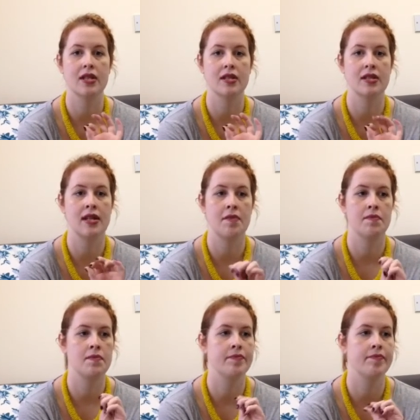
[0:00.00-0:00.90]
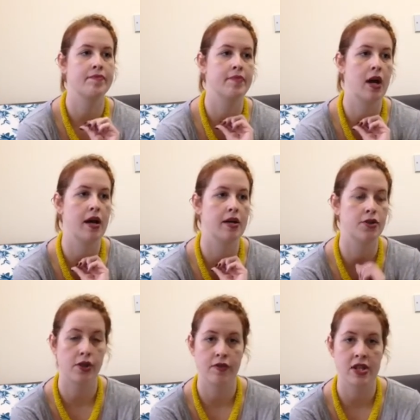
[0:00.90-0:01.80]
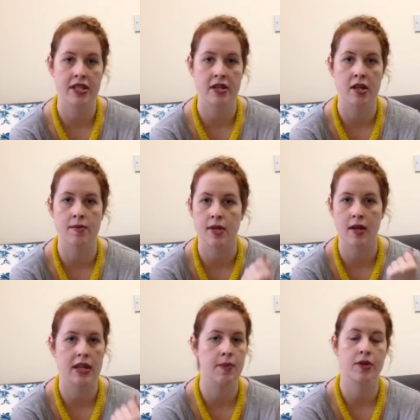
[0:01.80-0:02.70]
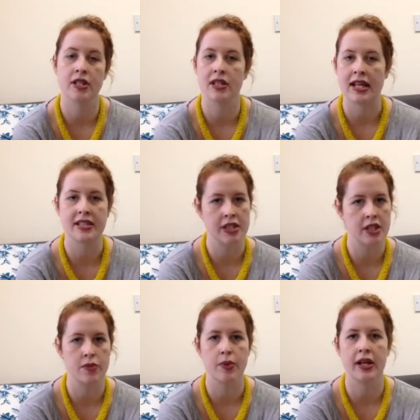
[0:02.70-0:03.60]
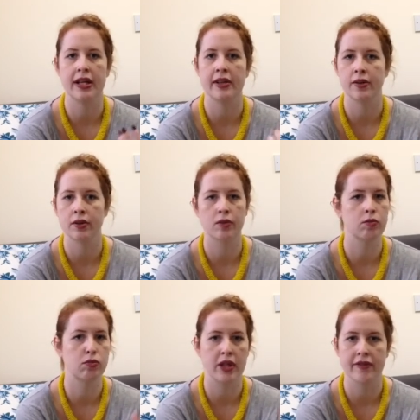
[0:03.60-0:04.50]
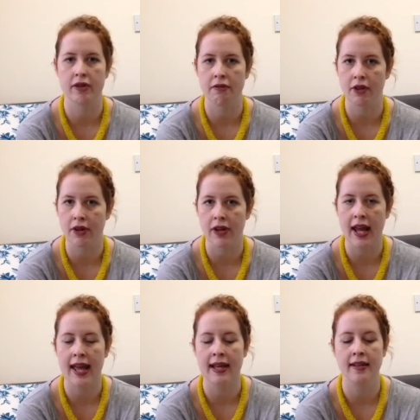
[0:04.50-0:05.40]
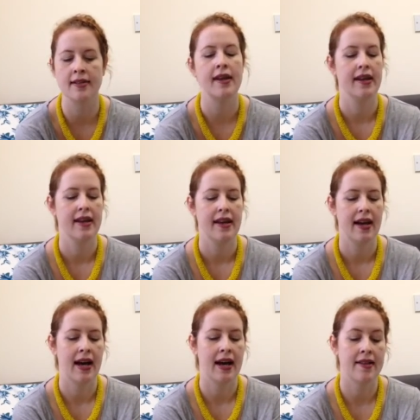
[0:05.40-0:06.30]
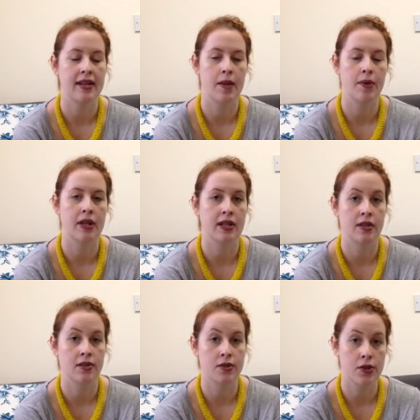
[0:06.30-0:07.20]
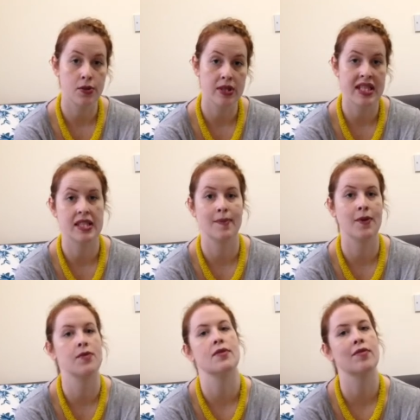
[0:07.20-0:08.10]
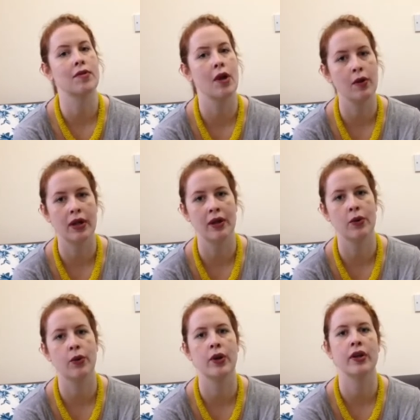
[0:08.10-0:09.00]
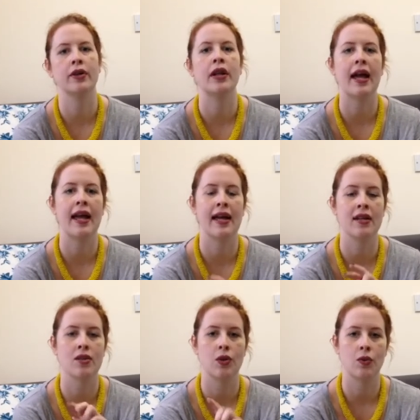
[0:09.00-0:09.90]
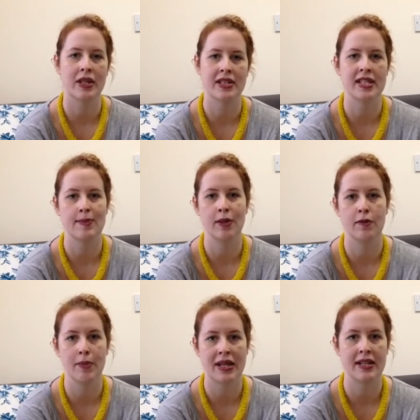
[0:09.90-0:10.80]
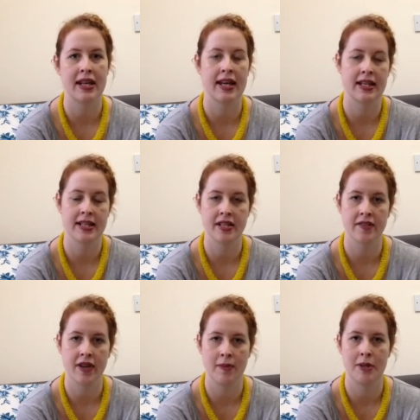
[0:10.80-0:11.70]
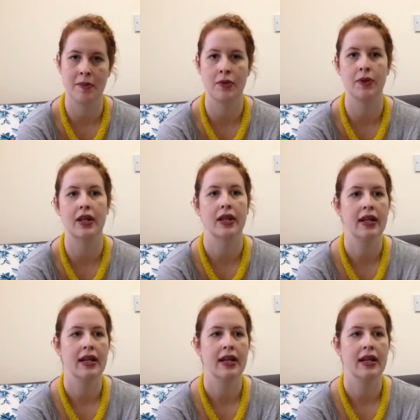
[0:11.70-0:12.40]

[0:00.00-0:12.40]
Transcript: some sugar-free syrup, so I put in like gingerbread or whatever I've got on hand, uh, and then I put in two teaspoons of coconut oil and one teaspoon of butter and a dash of almond milk